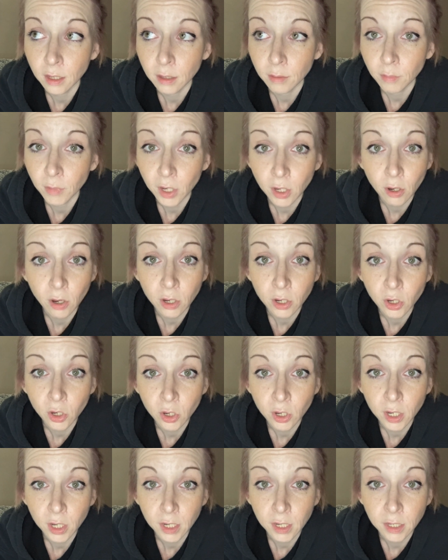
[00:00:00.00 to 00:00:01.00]
my
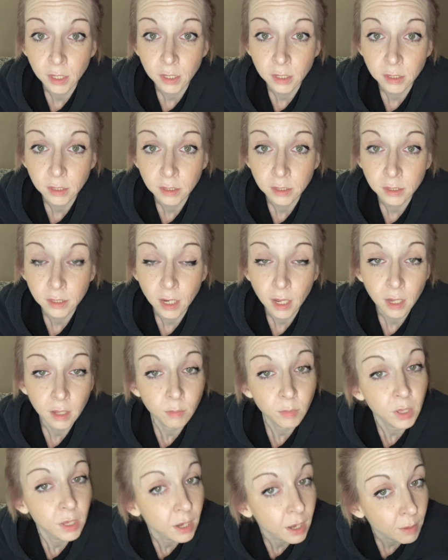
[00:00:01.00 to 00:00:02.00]
daughter is telling
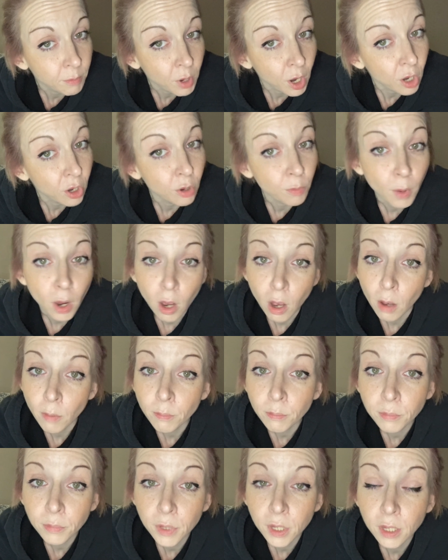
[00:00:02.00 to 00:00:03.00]
me that I'm not her
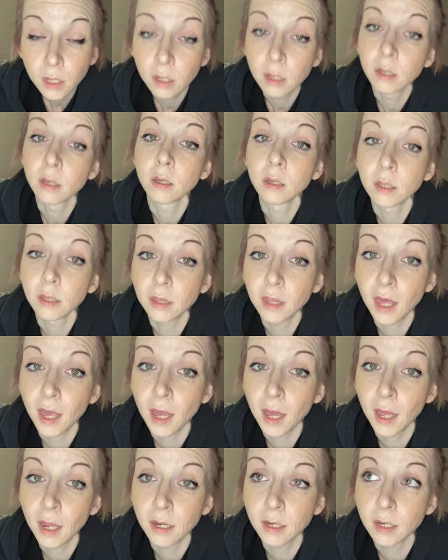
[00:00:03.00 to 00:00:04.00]
mom,
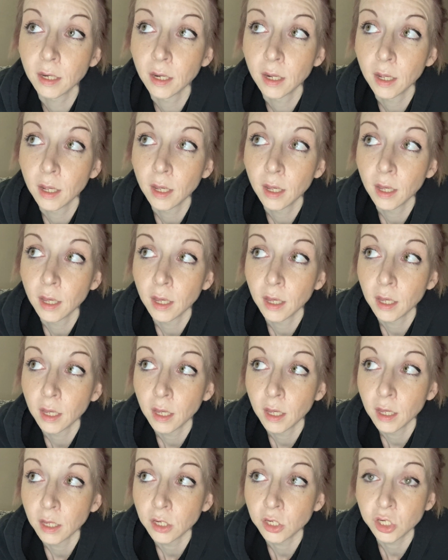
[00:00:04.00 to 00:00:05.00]
that
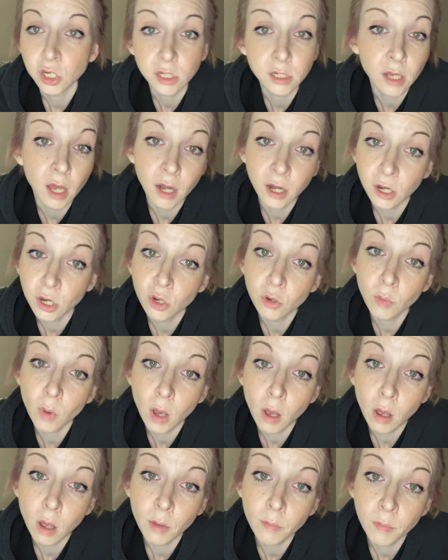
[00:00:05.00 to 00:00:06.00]
she's got a new
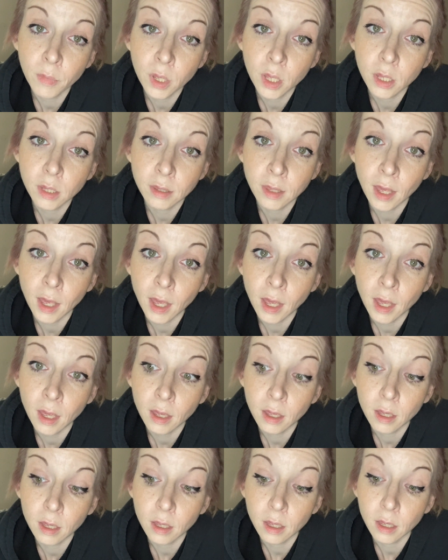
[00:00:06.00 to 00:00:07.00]
mom, that
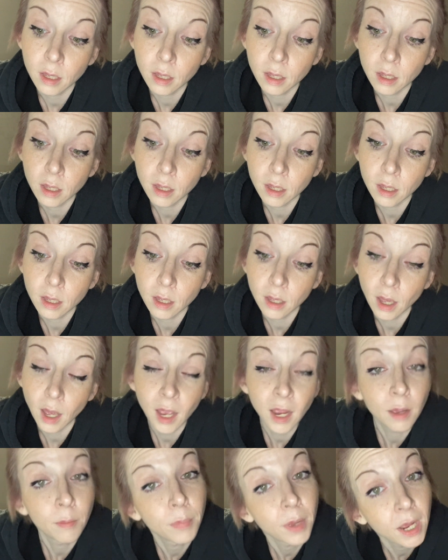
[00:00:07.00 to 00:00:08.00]
I
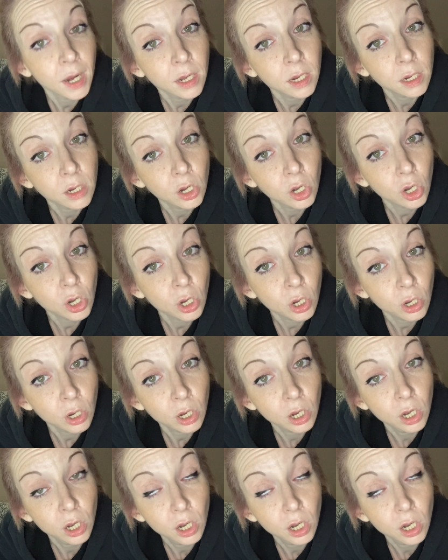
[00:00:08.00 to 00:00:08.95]
abandoned her.